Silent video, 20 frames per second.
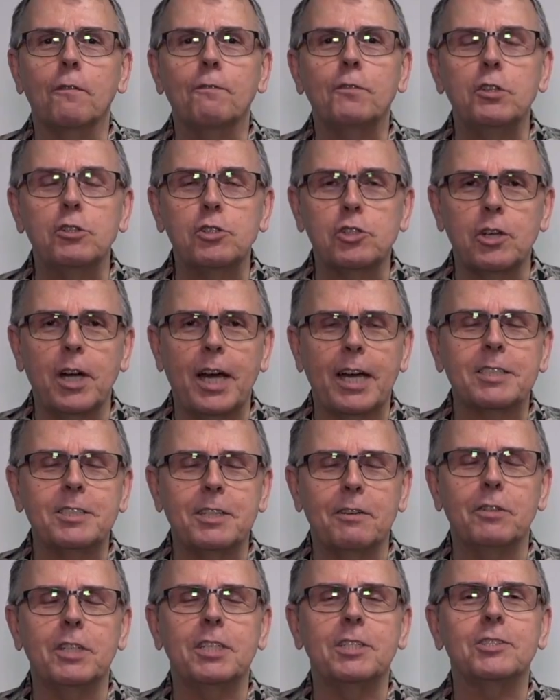future
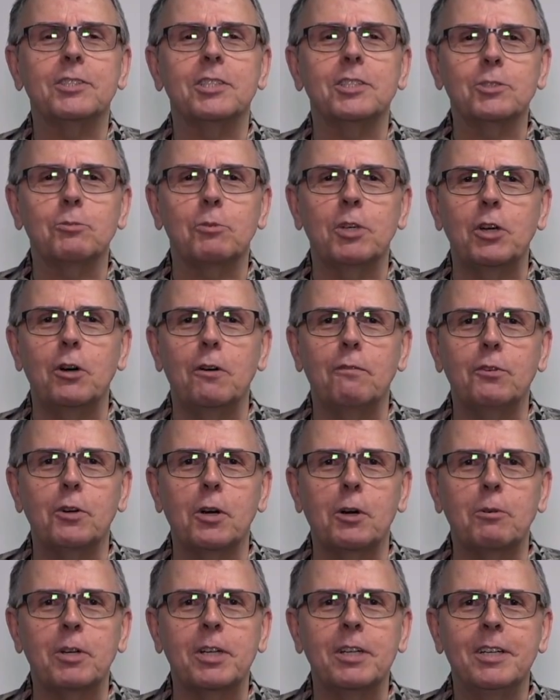activities as we go
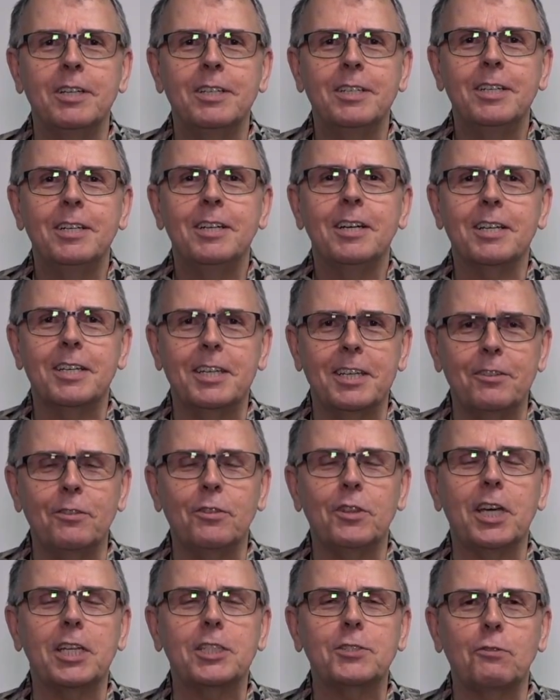forward. Again,
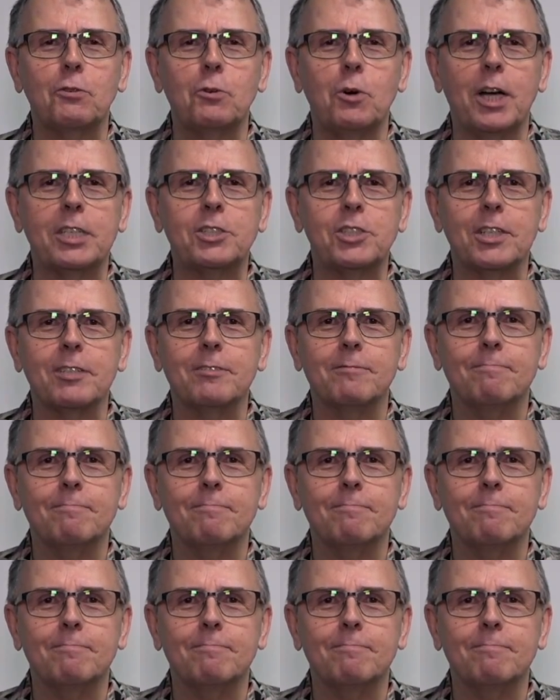thanks for watching.